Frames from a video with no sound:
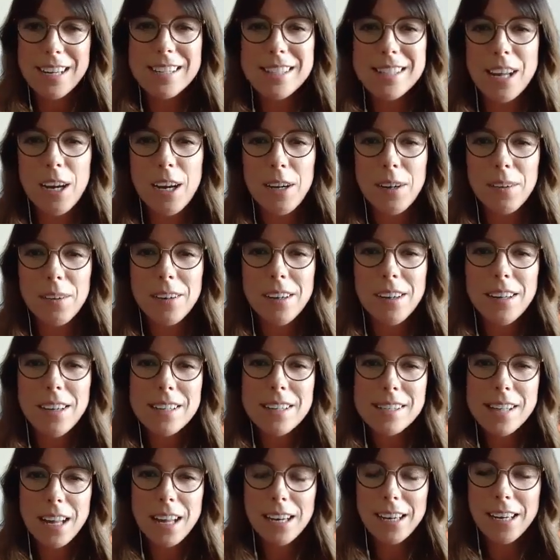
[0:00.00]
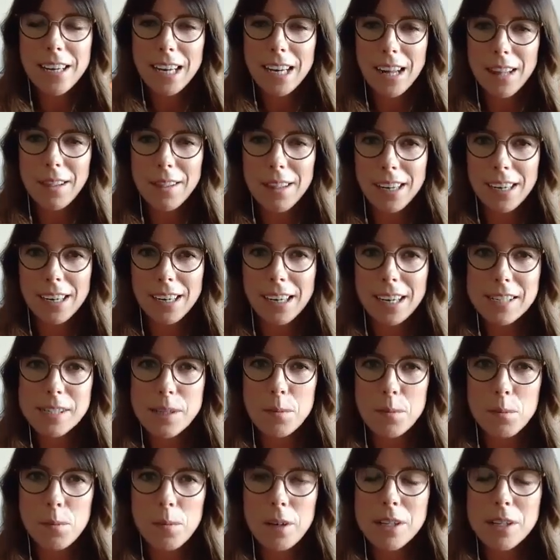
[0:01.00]
So certainly I think
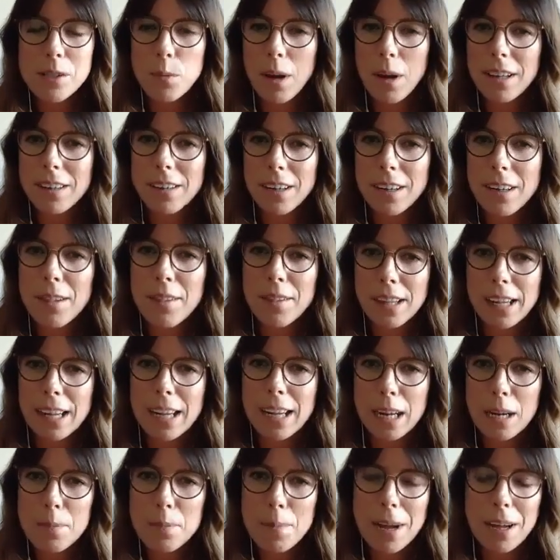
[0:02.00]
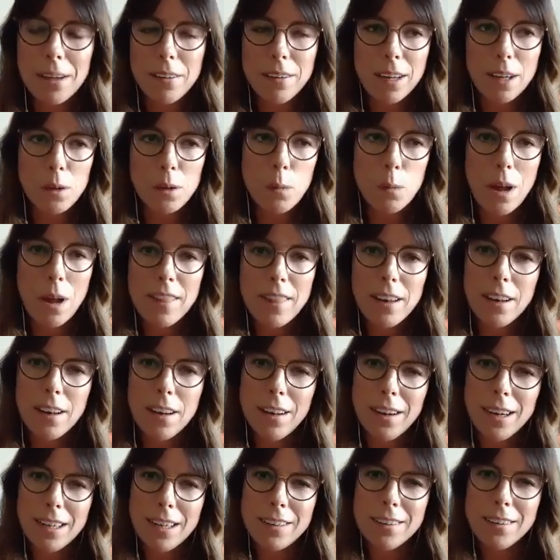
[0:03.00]
it's worth kind of thinking about like where the
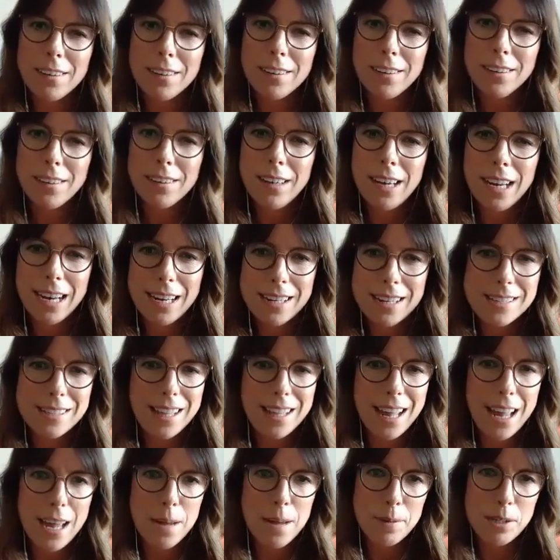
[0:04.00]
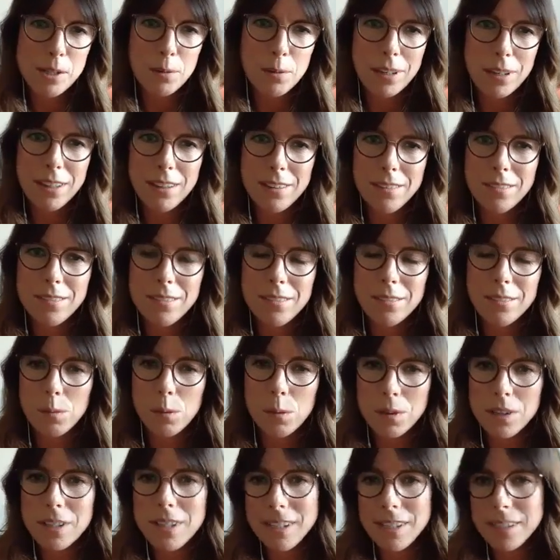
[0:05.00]
line is there between
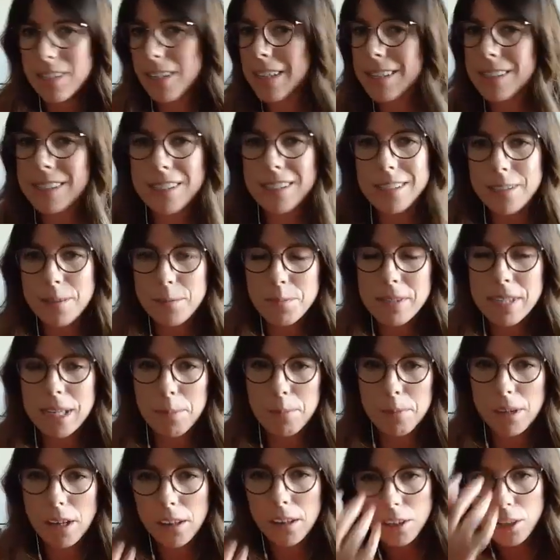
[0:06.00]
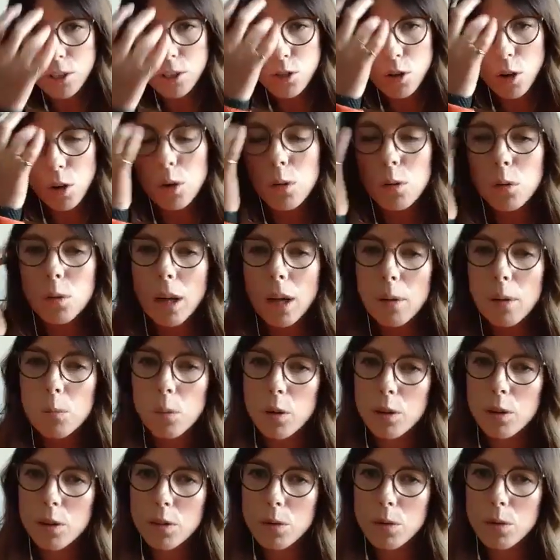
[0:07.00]
what a design system team can control and
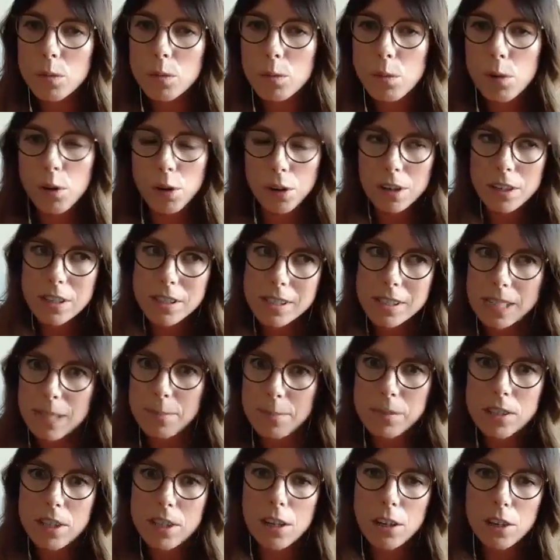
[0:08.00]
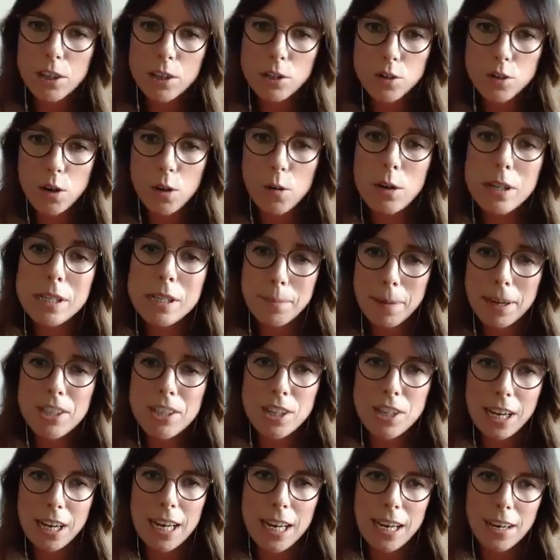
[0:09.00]
what product teams can control,
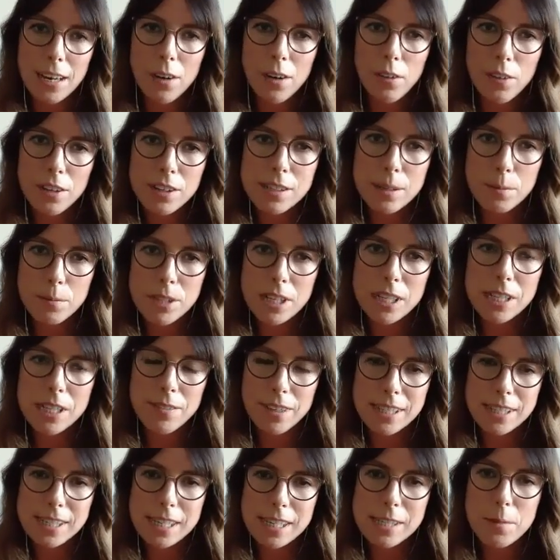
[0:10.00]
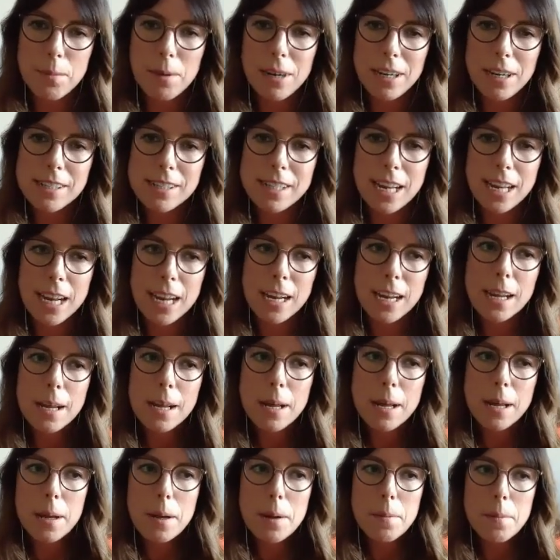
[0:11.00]
especially on the subject of accessibility.
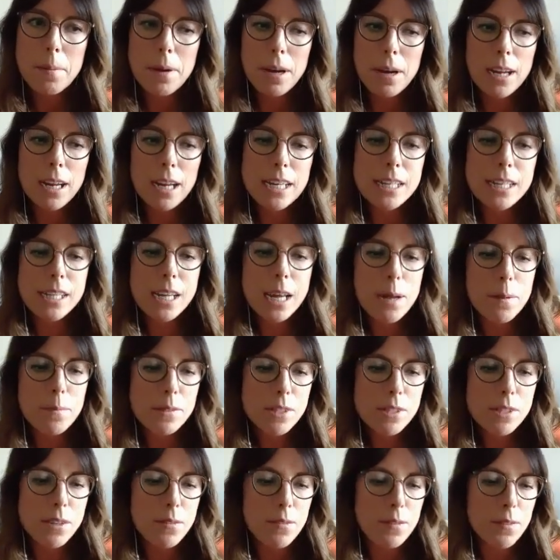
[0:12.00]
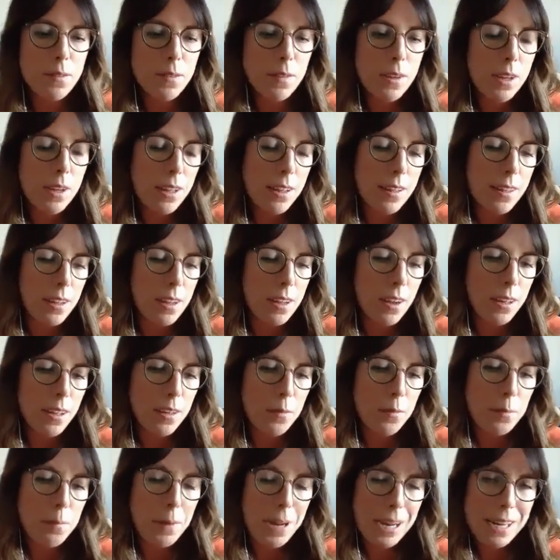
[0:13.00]
But in terms of the kind
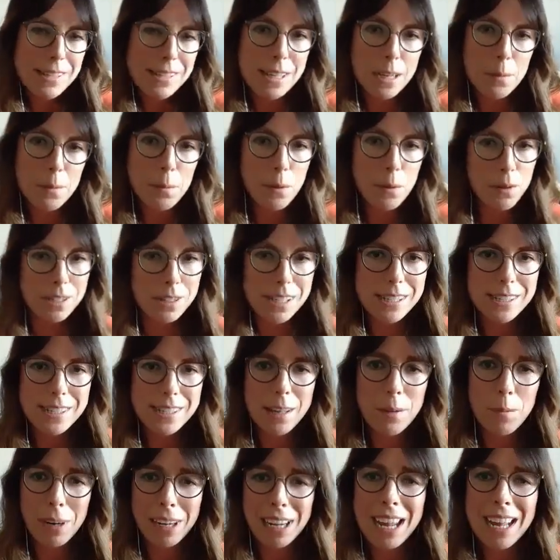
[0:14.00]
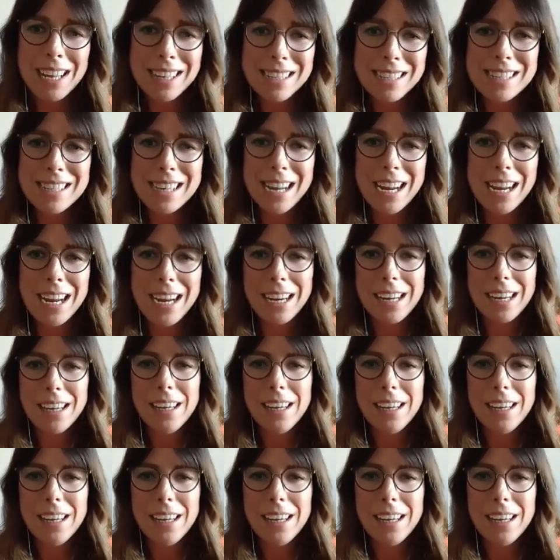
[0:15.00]
of basic boxes that we can tick,